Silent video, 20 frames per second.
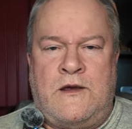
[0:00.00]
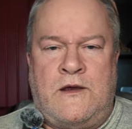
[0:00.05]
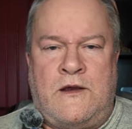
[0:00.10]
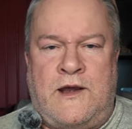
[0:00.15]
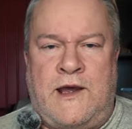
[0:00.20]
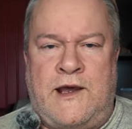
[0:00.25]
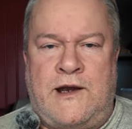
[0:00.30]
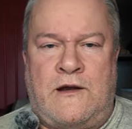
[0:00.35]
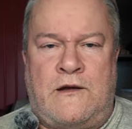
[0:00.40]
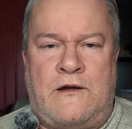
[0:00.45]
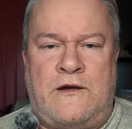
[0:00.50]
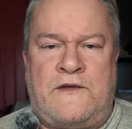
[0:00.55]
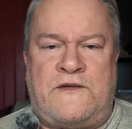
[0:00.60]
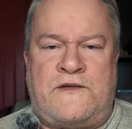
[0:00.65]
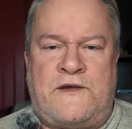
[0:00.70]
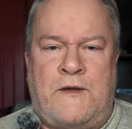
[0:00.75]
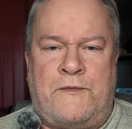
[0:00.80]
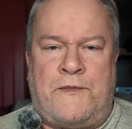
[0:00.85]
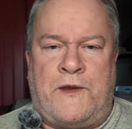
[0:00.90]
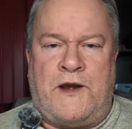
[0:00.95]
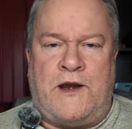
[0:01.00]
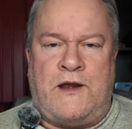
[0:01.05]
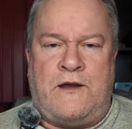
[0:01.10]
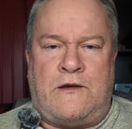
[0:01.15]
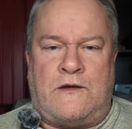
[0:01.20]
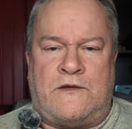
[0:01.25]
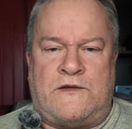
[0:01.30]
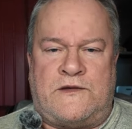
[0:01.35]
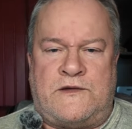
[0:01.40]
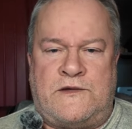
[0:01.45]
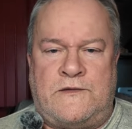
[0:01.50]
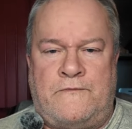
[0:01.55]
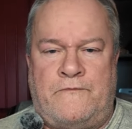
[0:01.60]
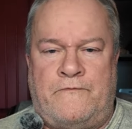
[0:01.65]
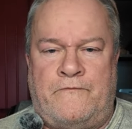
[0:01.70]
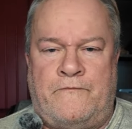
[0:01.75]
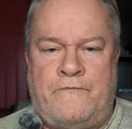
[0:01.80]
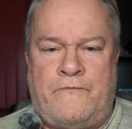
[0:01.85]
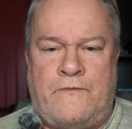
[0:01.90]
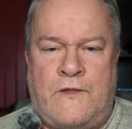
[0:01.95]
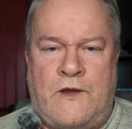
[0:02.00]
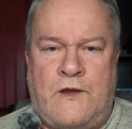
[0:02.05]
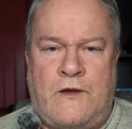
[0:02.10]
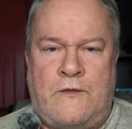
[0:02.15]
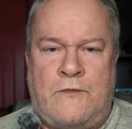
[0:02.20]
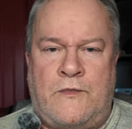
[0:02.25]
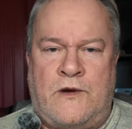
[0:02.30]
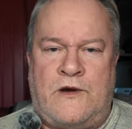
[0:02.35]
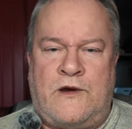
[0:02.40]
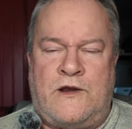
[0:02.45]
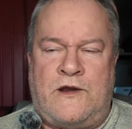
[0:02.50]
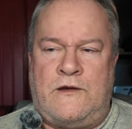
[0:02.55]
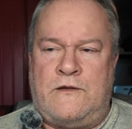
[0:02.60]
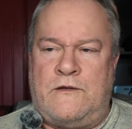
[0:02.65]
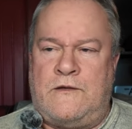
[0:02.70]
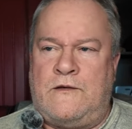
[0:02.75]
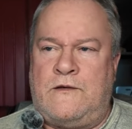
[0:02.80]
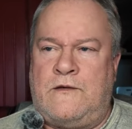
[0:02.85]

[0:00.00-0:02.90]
and get on to something else. But